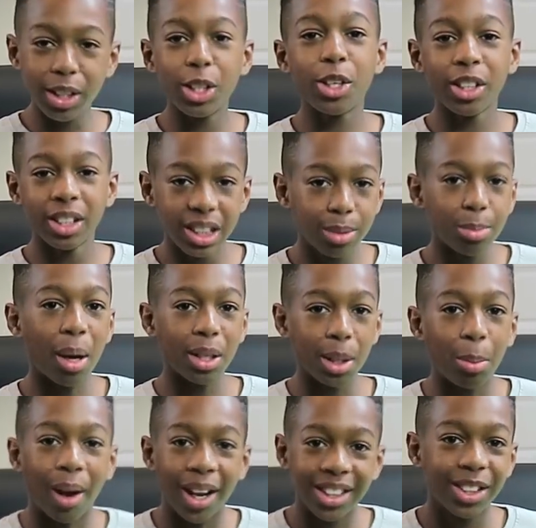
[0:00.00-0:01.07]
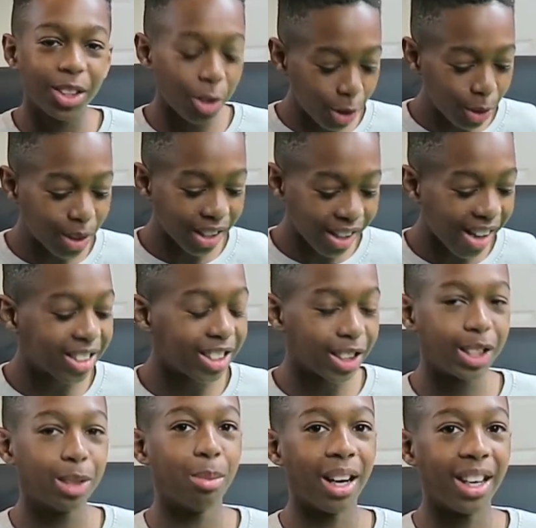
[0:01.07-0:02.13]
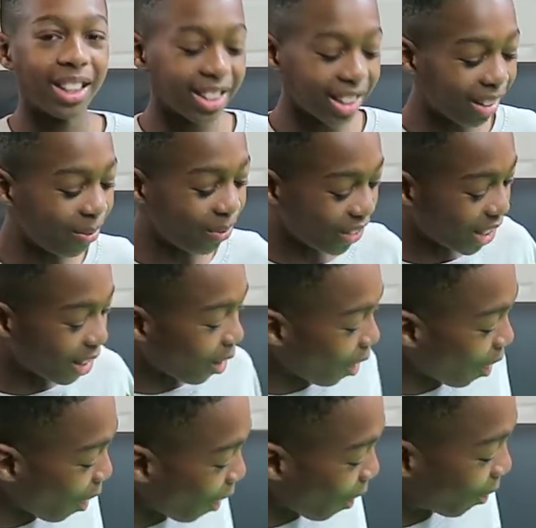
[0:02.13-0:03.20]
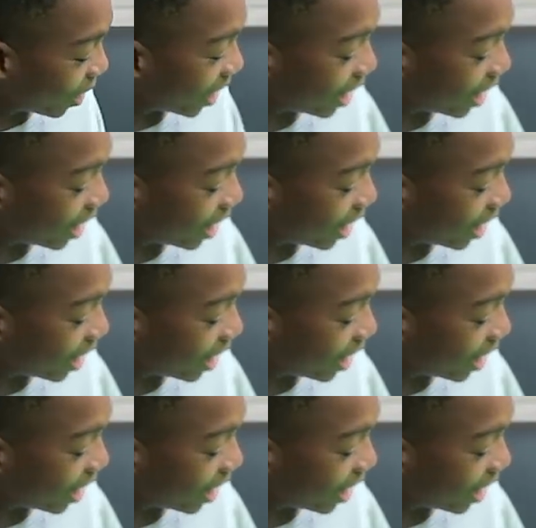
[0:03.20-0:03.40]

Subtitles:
You can smell the plastic. You can actually smell it. Yo,